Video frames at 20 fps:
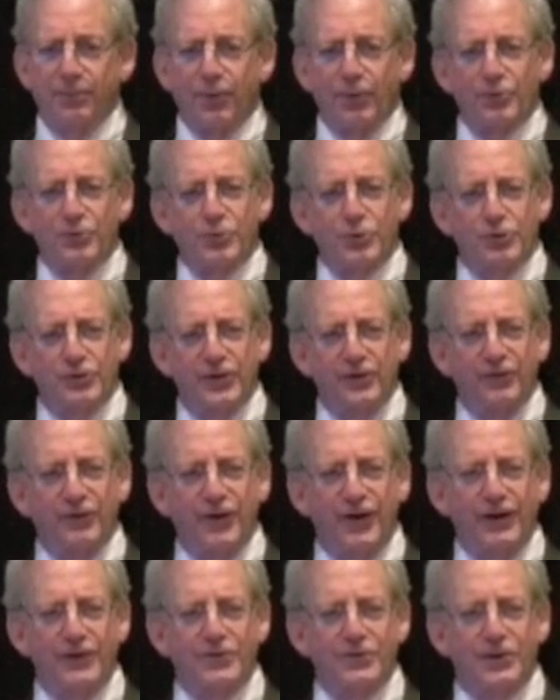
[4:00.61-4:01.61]
birth
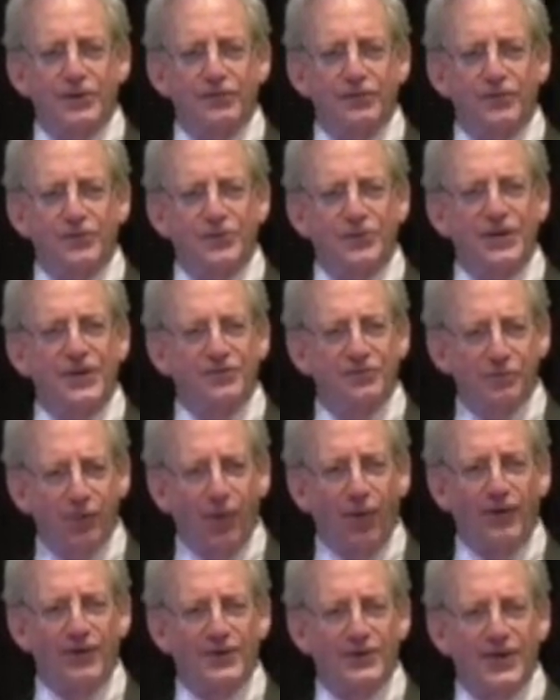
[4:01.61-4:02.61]
certificates have received
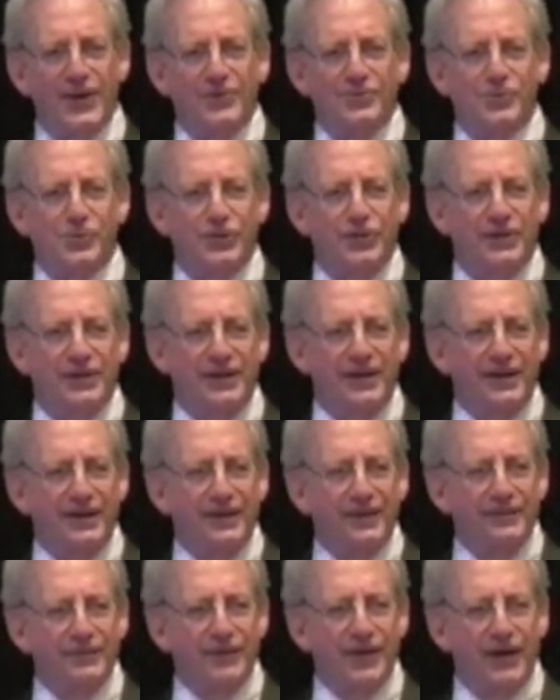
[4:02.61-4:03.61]
more attention
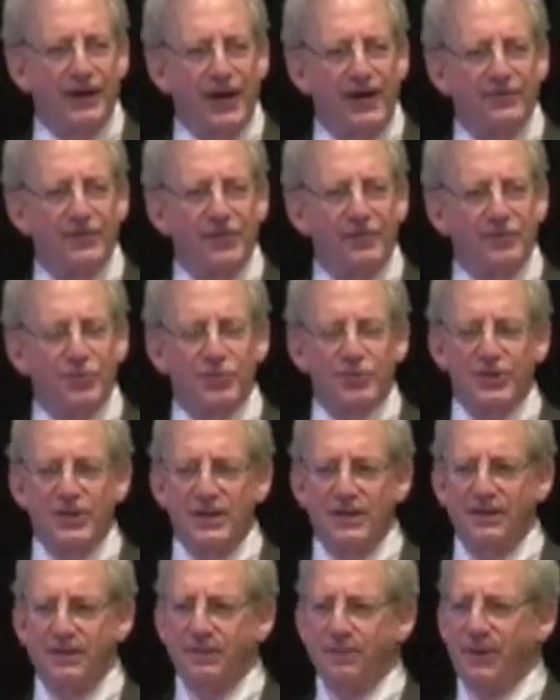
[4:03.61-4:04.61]
than I've ever
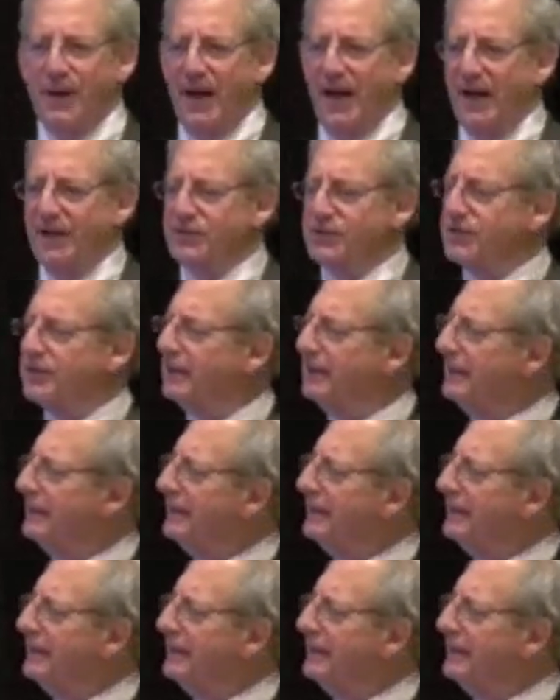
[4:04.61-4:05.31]
seen in the past.